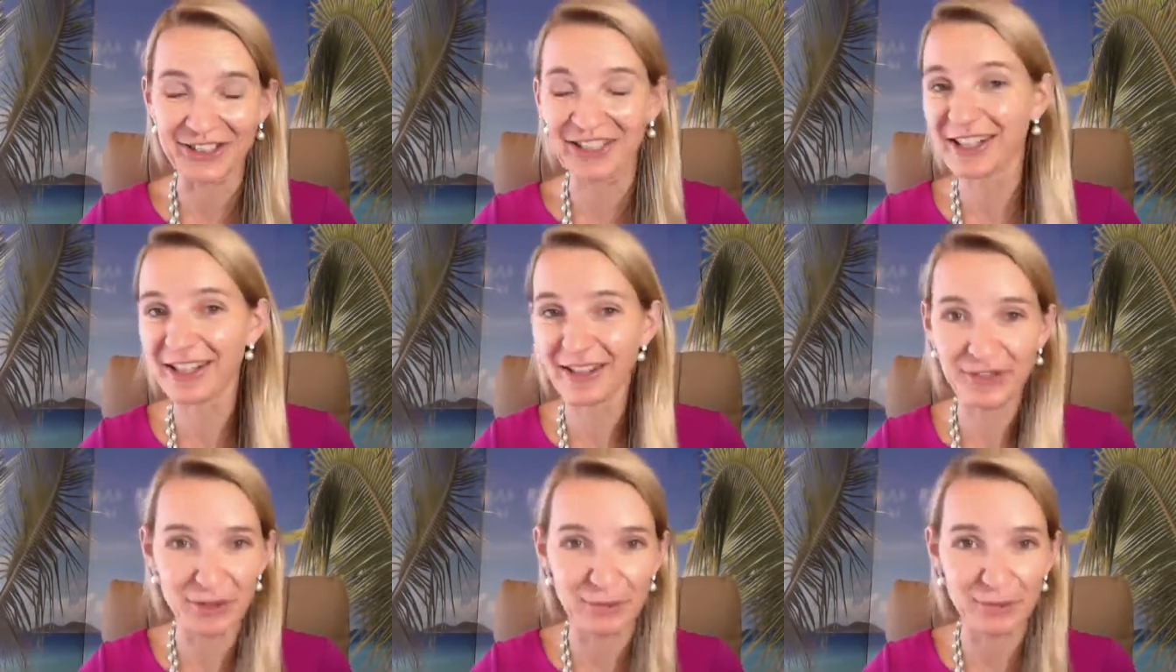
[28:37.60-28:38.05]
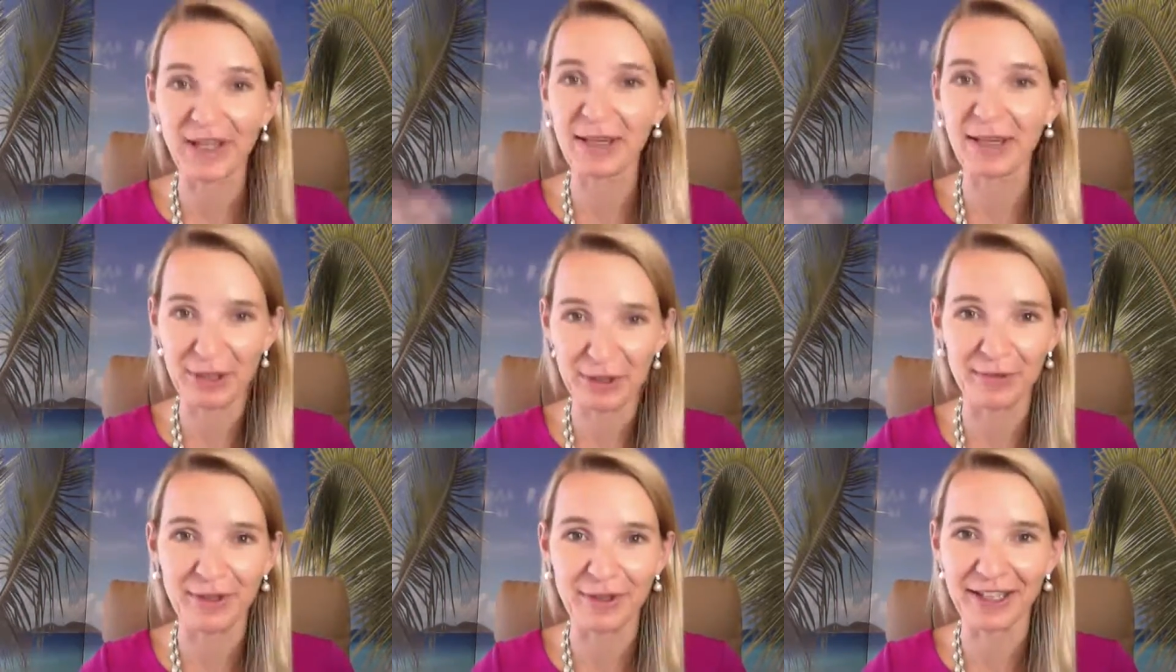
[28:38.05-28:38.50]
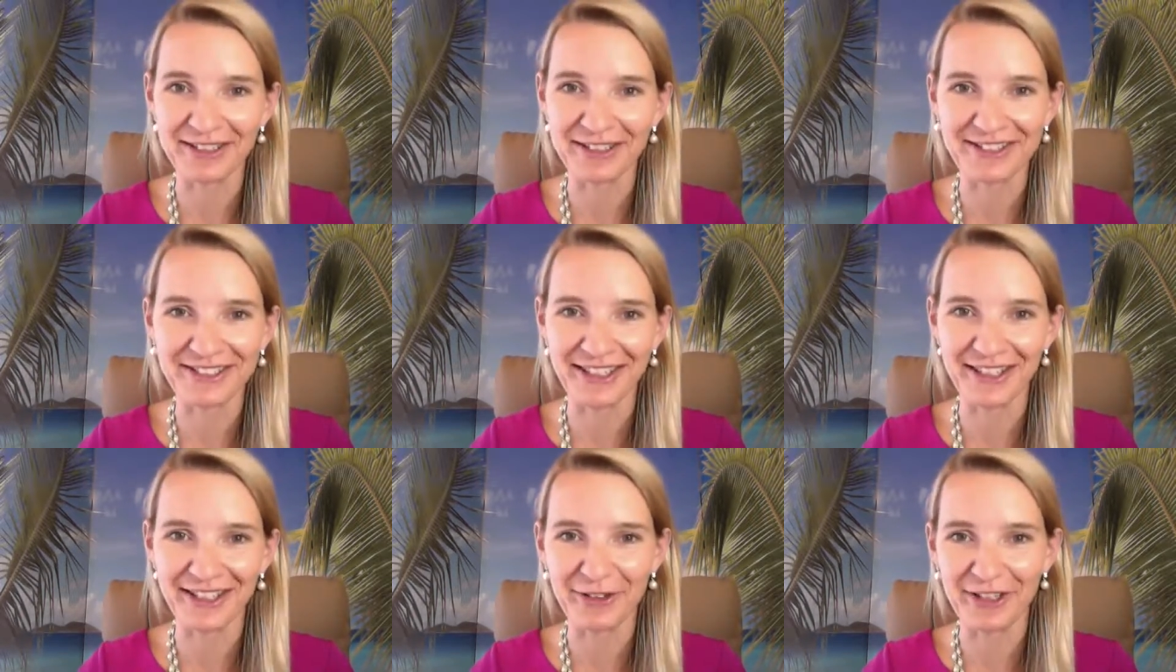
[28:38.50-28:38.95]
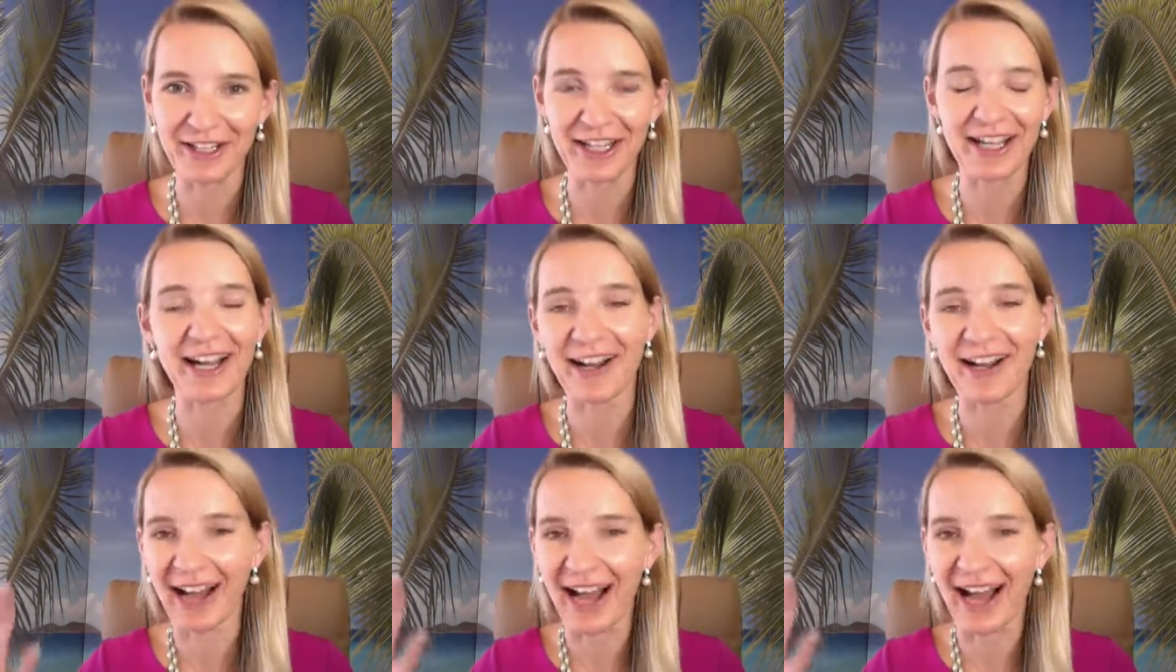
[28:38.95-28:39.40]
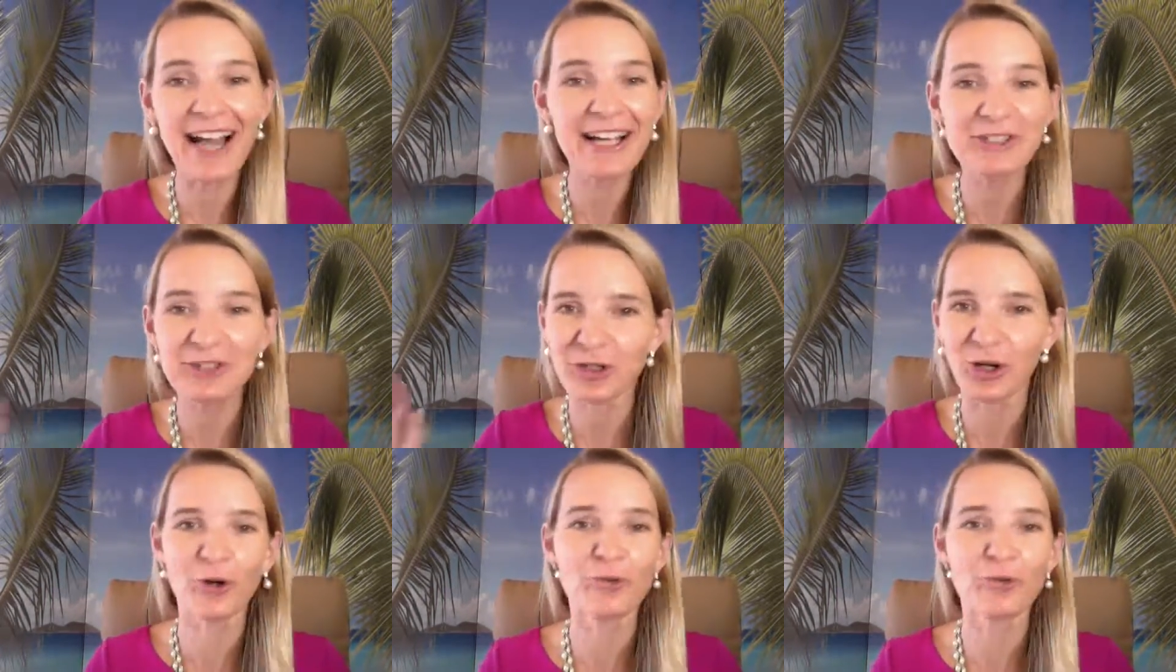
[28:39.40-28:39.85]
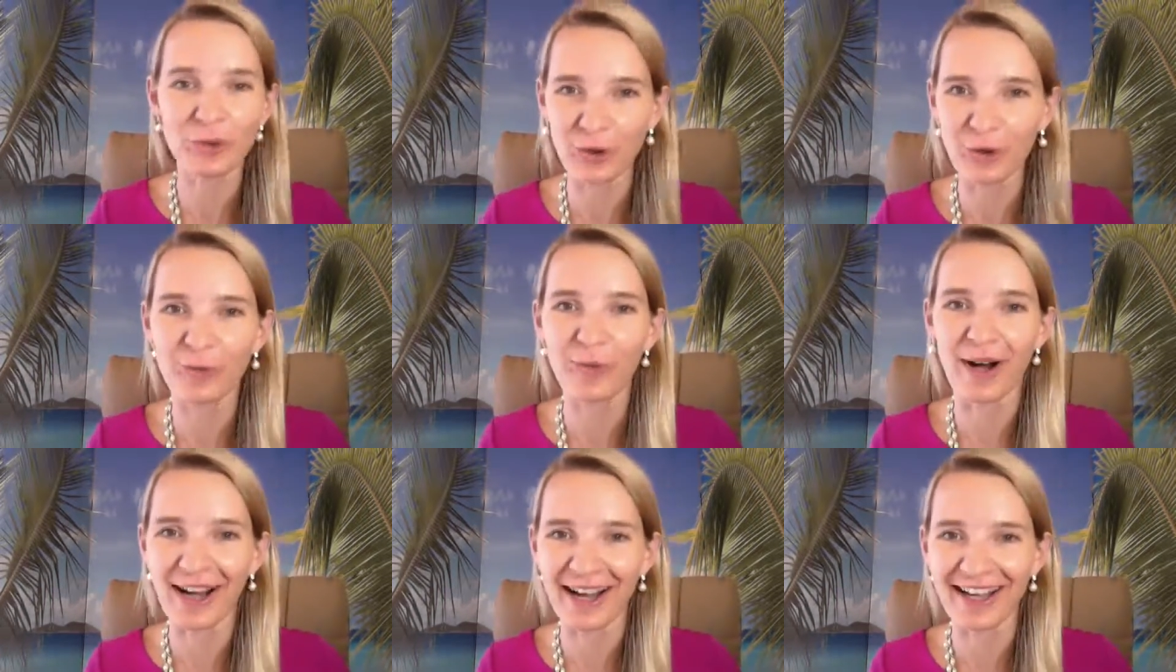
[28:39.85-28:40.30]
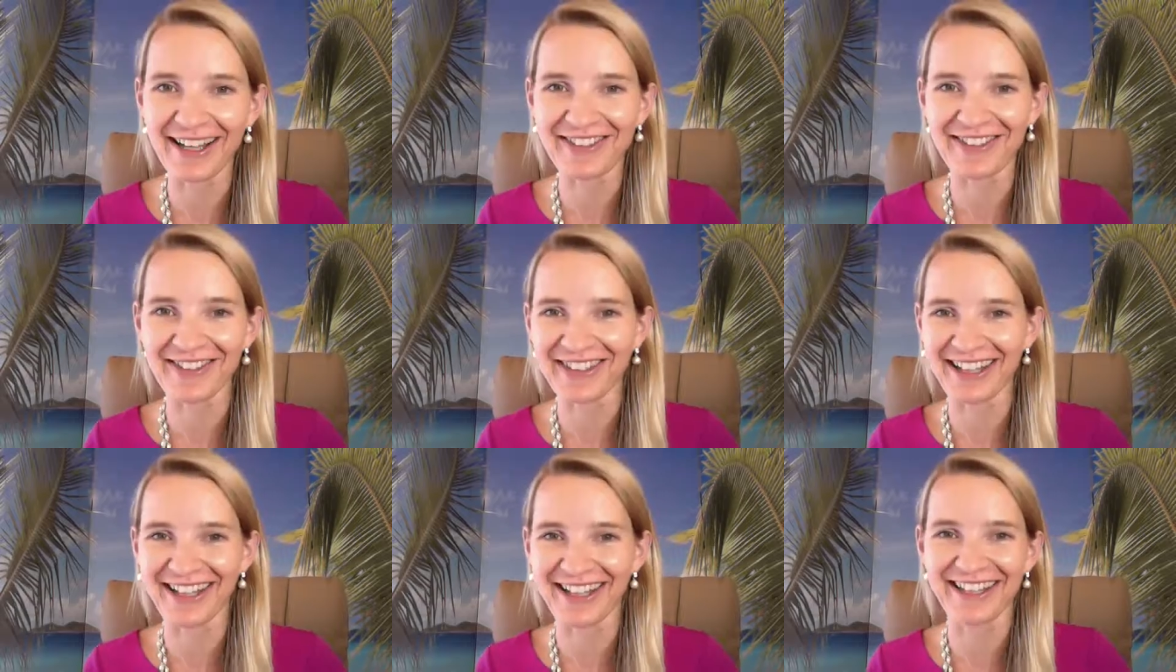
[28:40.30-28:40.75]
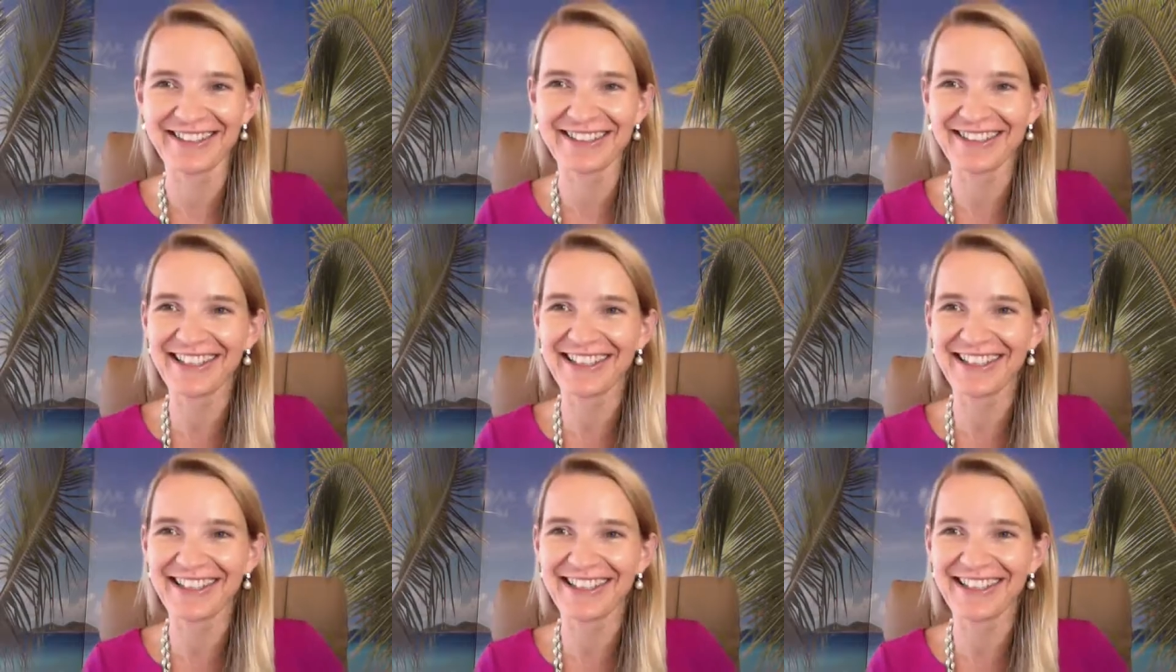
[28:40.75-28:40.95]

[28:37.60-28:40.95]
loves the baby orangutan. Okay. I don't know why. Okay.